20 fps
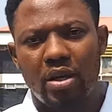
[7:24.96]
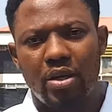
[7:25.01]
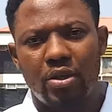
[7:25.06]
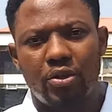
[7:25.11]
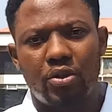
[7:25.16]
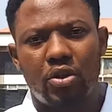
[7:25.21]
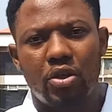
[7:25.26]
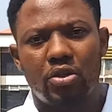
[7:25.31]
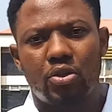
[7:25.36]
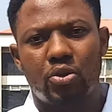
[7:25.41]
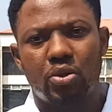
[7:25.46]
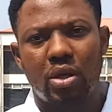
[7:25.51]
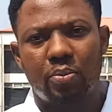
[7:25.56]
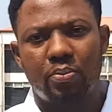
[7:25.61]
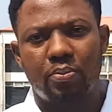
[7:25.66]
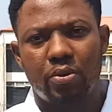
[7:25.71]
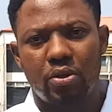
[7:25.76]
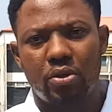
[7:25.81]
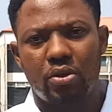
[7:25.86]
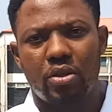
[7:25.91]
industrial
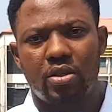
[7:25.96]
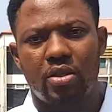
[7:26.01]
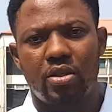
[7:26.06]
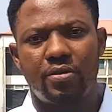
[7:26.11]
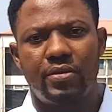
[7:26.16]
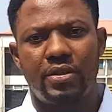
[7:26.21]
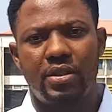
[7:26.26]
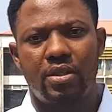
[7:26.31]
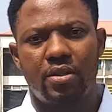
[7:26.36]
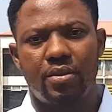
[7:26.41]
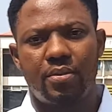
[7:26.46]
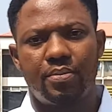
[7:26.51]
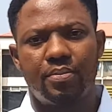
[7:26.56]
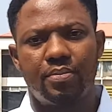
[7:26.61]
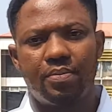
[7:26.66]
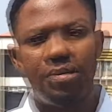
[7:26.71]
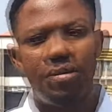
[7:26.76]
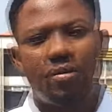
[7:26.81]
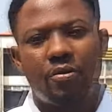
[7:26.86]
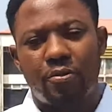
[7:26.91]
productivity.
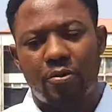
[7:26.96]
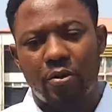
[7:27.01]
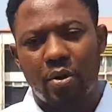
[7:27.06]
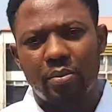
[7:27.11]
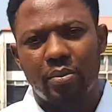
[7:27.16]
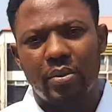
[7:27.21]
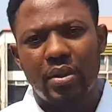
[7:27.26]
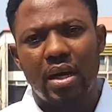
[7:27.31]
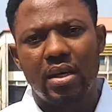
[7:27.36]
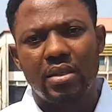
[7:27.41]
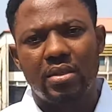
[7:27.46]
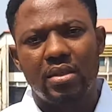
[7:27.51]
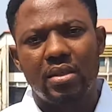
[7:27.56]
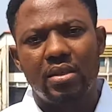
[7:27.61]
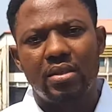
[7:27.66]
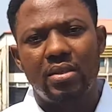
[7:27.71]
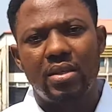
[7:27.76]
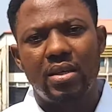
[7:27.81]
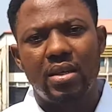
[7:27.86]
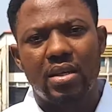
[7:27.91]
From that,
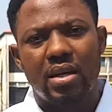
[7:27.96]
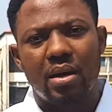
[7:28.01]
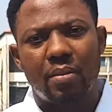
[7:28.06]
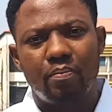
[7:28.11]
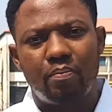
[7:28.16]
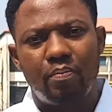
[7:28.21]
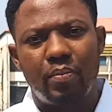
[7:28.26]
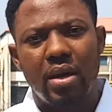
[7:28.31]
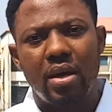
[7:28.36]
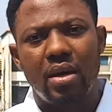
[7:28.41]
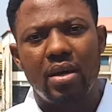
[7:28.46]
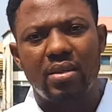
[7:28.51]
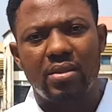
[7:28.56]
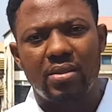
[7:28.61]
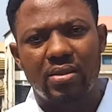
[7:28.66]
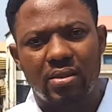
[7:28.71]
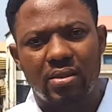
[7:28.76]
they can pay